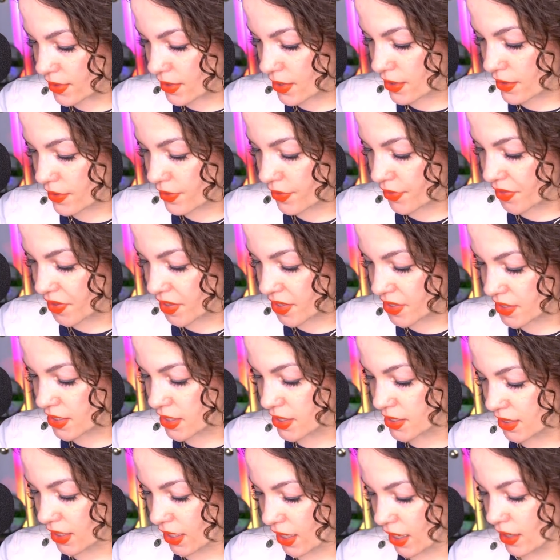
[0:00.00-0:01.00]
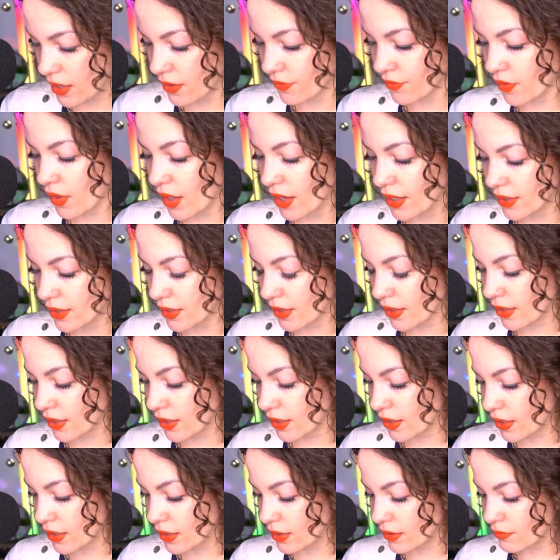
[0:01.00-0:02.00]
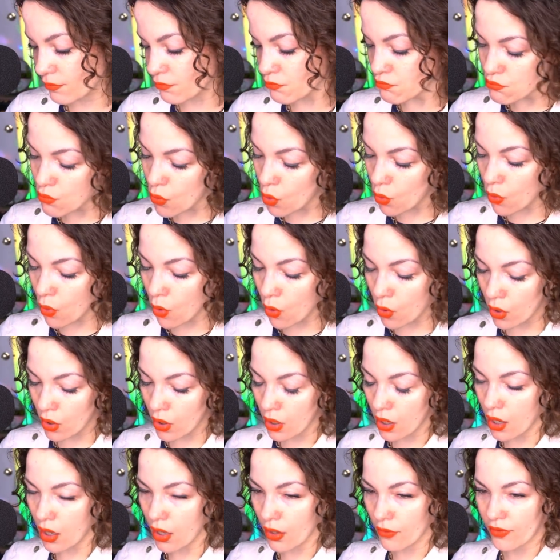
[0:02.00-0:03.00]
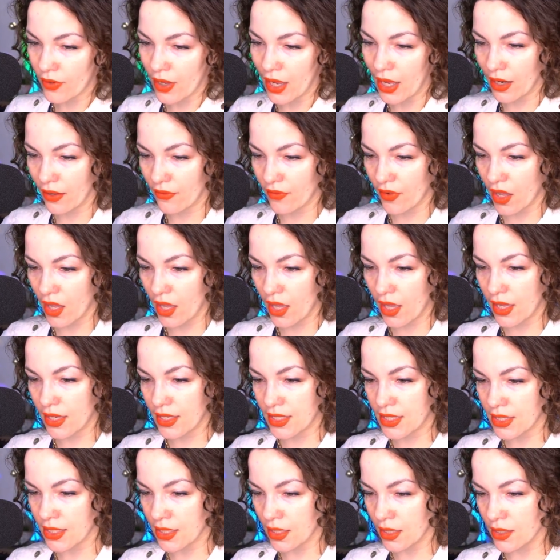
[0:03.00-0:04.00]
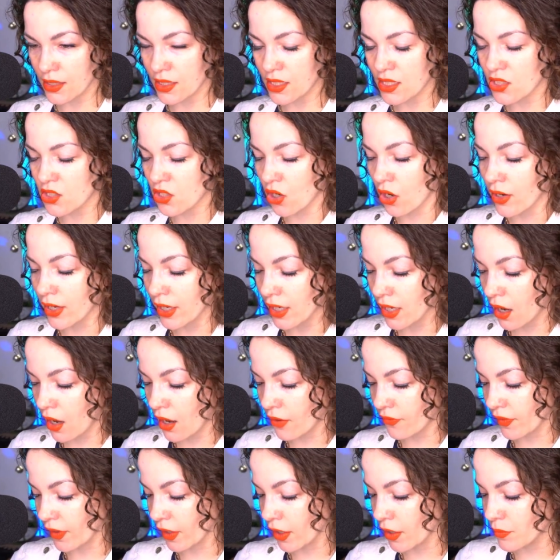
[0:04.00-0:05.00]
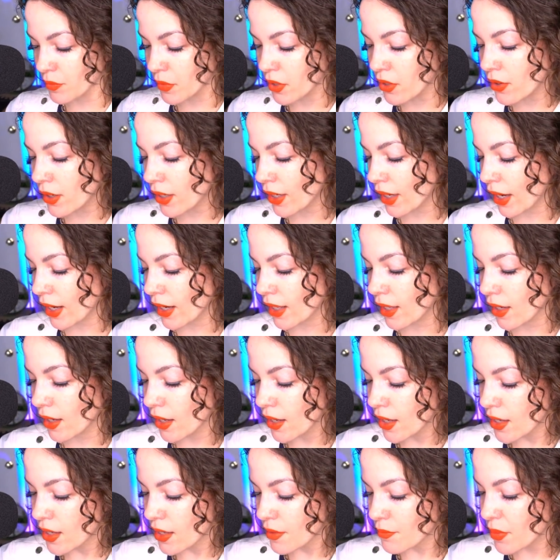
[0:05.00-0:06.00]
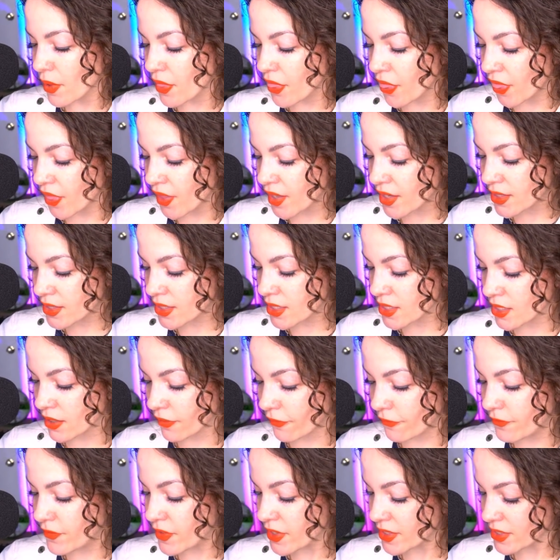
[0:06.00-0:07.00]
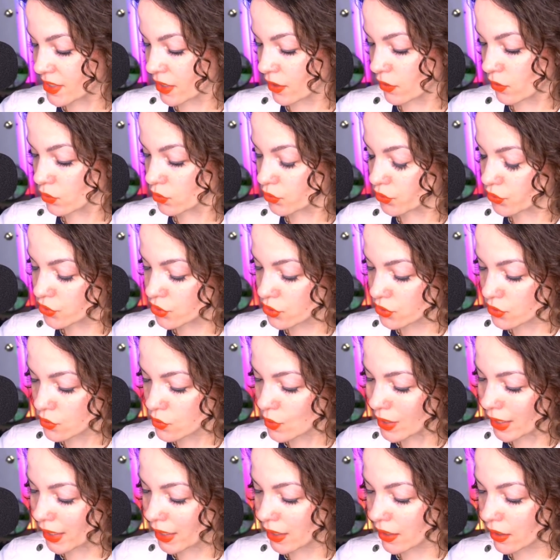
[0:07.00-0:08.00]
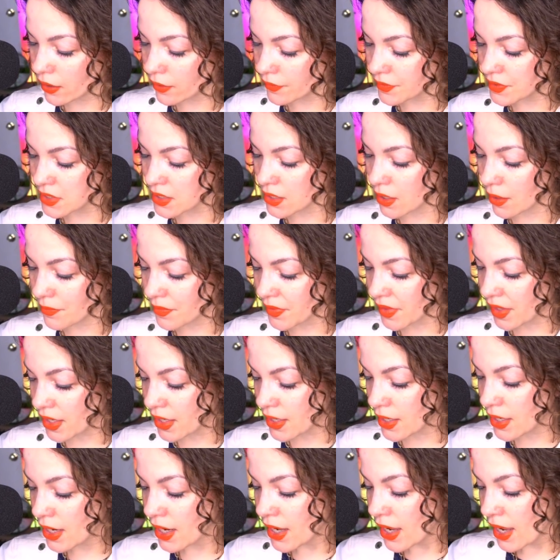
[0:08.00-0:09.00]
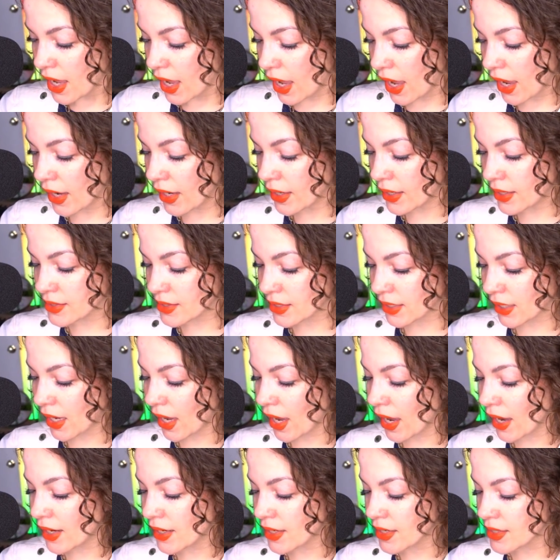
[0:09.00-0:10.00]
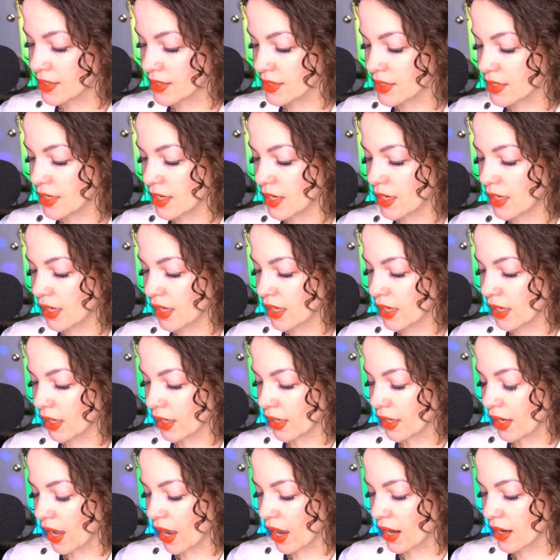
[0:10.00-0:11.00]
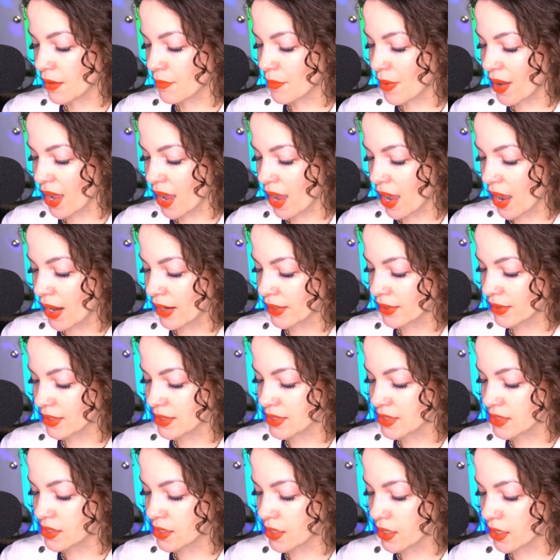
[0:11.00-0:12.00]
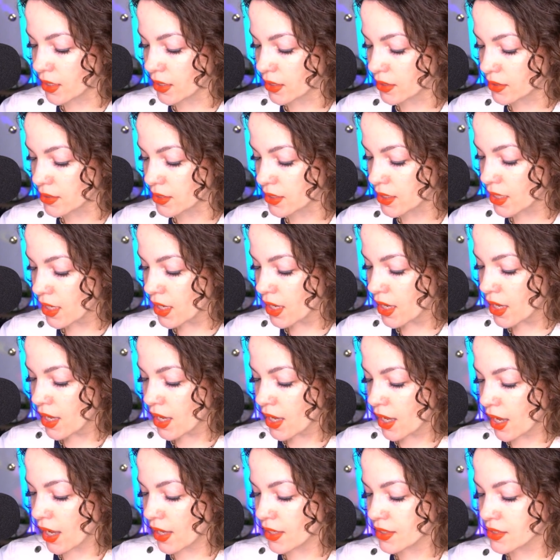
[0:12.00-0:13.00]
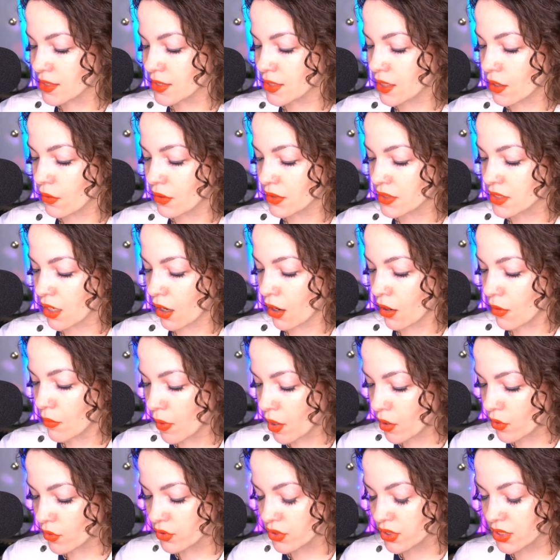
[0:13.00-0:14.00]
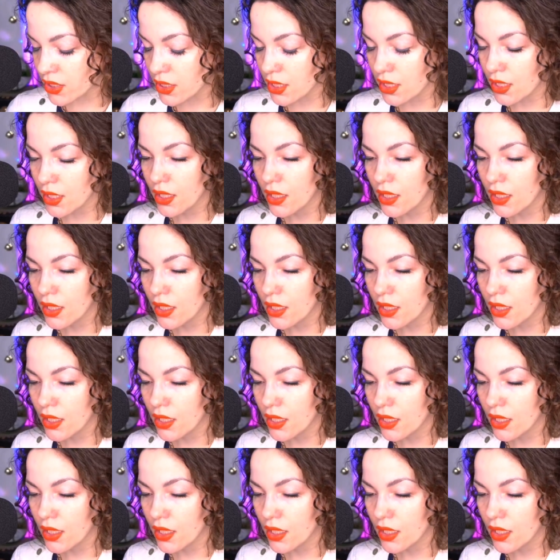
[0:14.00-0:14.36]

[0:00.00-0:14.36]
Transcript: This is kind of like more of kind of us starting off and communicating, but this is a physical doing of something, and it's kind of sneaky and kind of behind the scenes. And so it's almost,